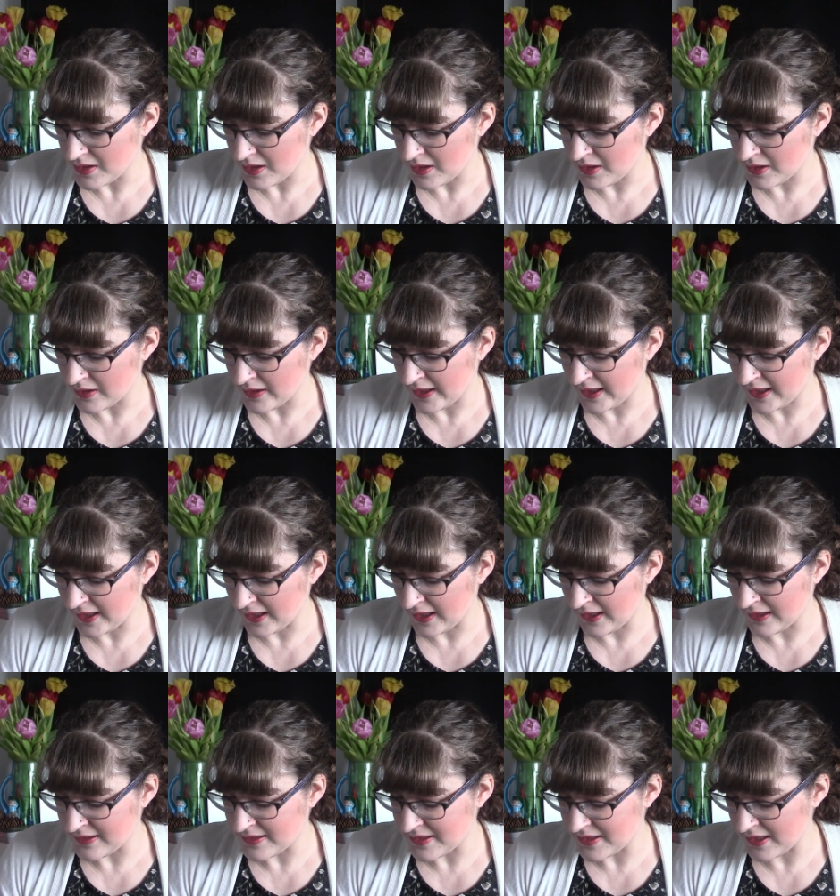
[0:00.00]

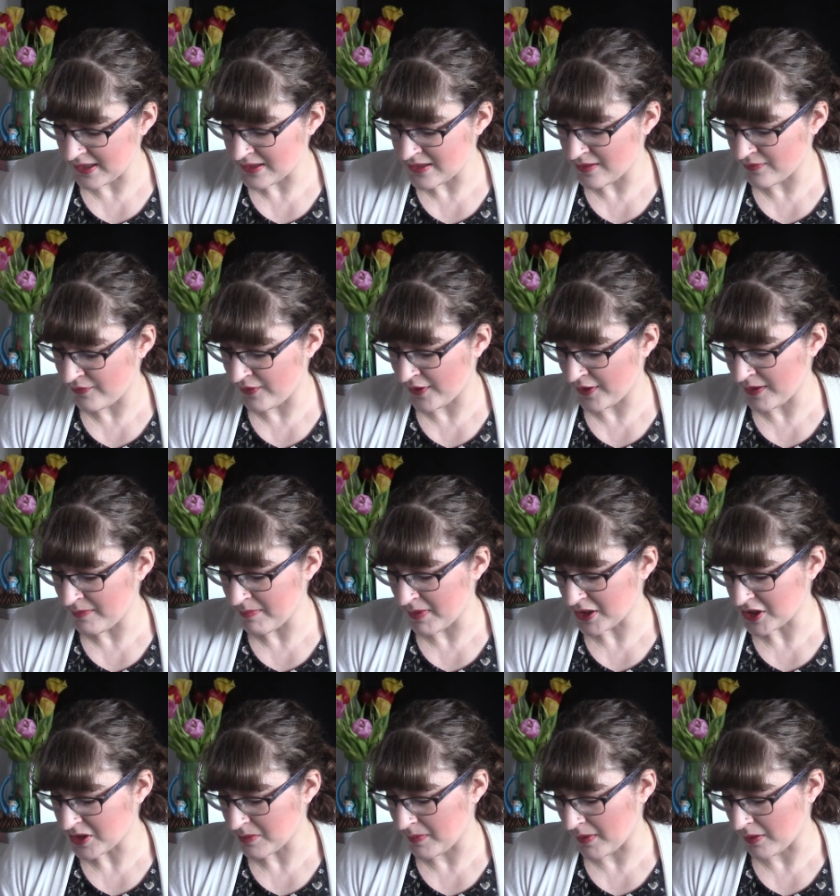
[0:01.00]
it's very
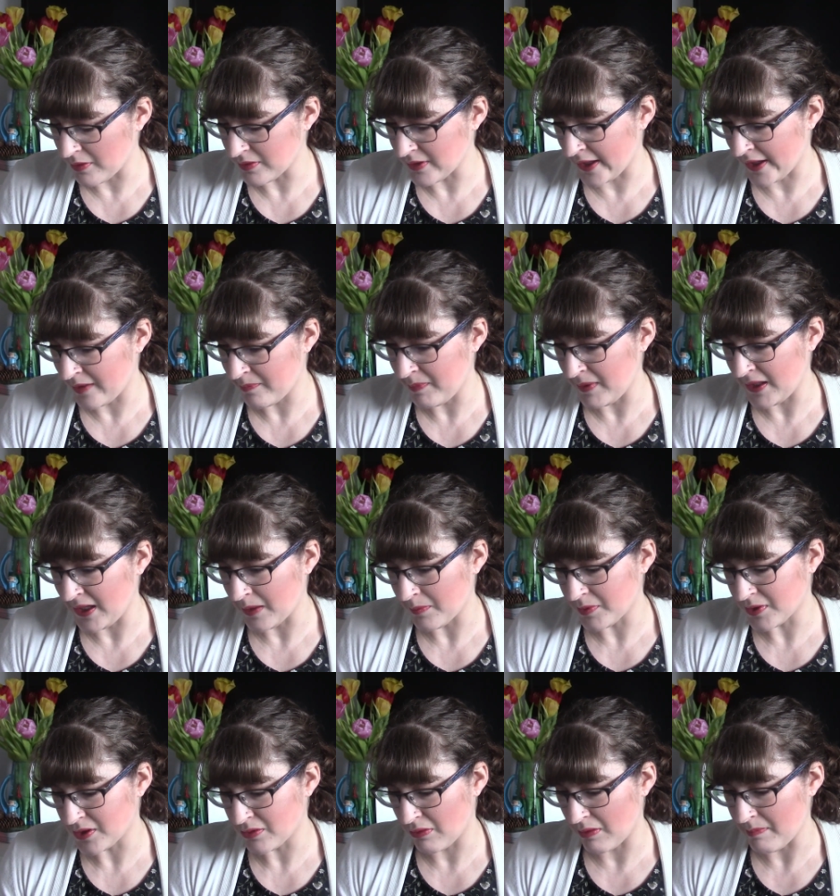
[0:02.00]
much about like being
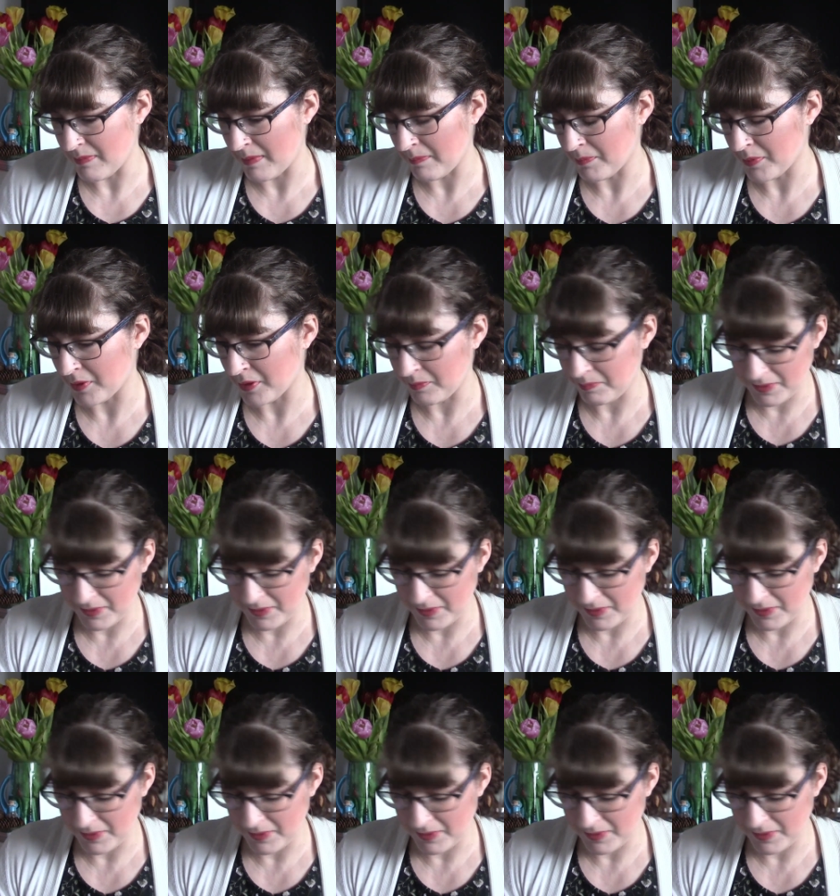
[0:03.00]
able to remember